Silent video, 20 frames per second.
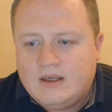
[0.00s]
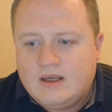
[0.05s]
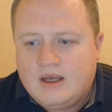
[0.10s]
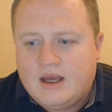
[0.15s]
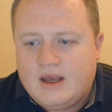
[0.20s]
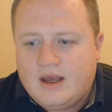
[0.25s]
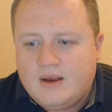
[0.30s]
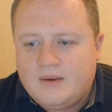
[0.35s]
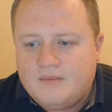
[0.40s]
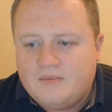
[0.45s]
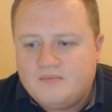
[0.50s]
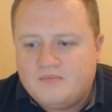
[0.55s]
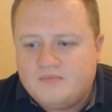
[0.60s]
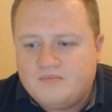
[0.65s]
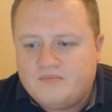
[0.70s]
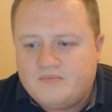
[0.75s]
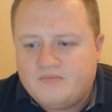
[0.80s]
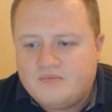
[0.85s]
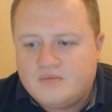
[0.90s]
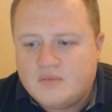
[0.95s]

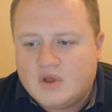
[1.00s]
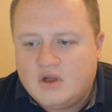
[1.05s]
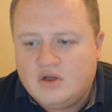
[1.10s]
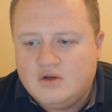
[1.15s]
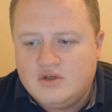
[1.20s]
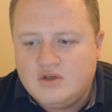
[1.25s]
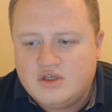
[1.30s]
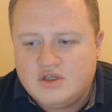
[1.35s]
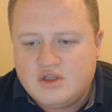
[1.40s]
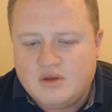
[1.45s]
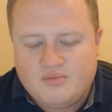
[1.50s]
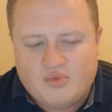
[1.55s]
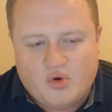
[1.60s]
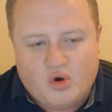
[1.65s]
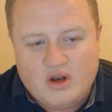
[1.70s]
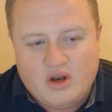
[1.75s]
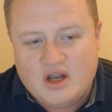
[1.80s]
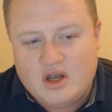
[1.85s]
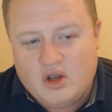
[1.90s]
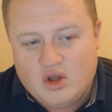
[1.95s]
Loses the
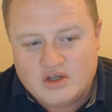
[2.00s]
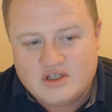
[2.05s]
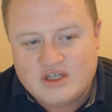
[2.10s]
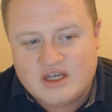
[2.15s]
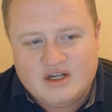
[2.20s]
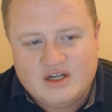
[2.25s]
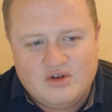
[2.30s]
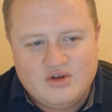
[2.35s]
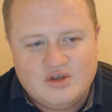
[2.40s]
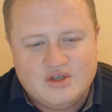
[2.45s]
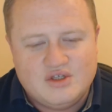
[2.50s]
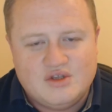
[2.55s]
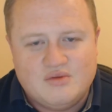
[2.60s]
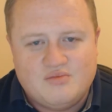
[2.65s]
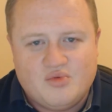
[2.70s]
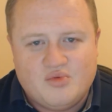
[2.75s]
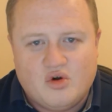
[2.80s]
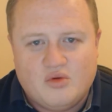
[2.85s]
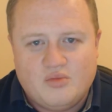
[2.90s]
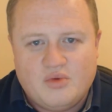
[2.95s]
ball. It looks like he loses the
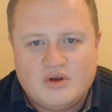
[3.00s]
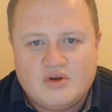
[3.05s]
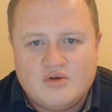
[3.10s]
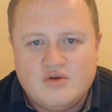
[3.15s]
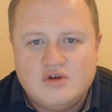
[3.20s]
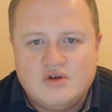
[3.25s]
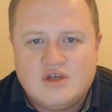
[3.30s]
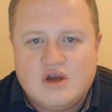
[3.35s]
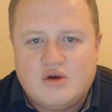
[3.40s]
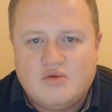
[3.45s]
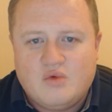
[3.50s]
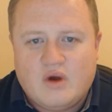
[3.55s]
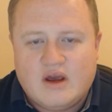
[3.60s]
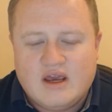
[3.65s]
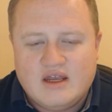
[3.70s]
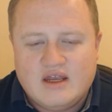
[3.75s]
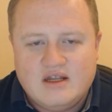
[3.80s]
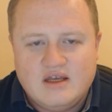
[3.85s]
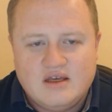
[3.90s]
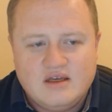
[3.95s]
ball, but goes out
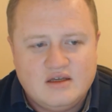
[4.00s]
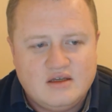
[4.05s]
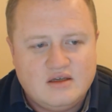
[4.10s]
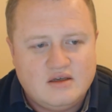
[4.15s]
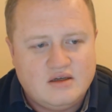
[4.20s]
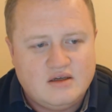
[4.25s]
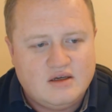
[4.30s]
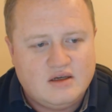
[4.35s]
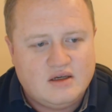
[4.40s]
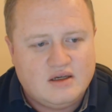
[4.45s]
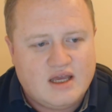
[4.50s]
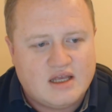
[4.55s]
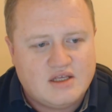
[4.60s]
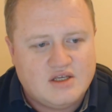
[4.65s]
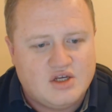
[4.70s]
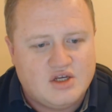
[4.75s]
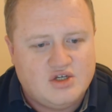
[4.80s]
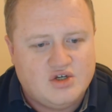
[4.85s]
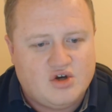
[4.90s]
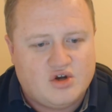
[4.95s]
wide,
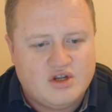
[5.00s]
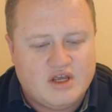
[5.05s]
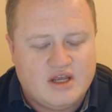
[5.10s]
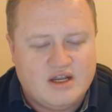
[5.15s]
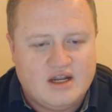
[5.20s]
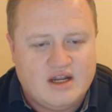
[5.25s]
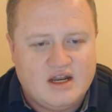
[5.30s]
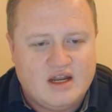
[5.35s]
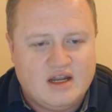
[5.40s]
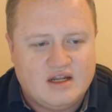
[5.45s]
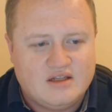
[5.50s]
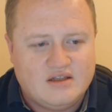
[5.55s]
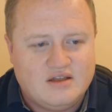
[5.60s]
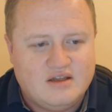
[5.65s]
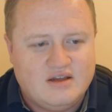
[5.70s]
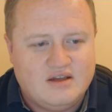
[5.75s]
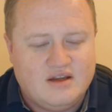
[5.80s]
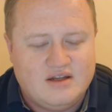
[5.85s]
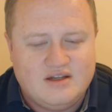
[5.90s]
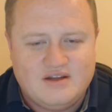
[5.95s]
gets a shot in, and it
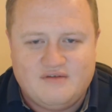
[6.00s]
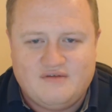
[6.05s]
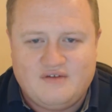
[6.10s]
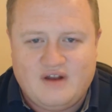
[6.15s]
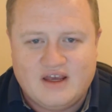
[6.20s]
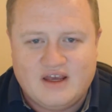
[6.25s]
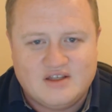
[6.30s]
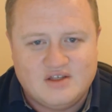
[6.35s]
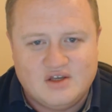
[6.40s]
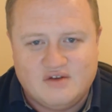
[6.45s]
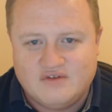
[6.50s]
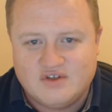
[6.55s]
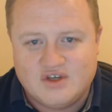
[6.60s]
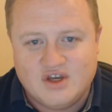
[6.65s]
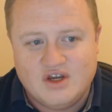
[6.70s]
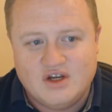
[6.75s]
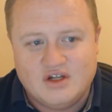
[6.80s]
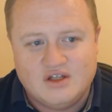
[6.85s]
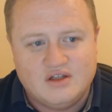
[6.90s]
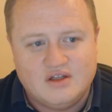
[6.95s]
deflects off
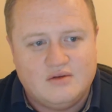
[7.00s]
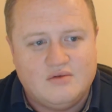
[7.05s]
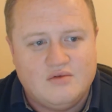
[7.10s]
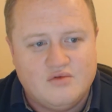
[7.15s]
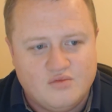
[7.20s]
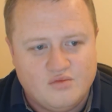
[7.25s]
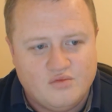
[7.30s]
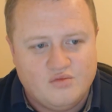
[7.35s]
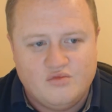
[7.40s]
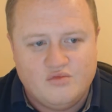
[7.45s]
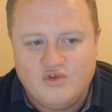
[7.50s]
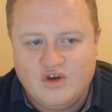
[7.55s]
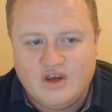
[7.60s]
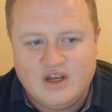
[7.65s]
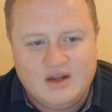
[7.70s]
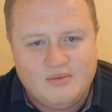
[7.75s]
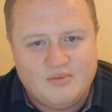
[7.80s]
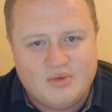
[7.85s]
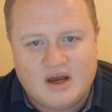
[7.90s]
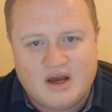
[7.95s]
Skrtel
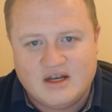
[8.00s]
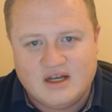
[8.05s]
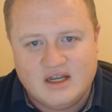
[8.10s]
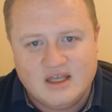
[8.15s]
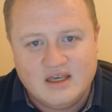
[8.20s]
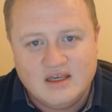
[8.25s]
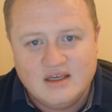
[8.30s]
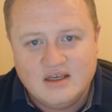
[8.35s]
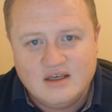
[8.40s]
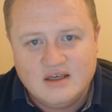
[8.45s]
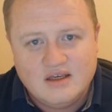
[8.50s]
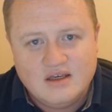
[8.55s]
really badly.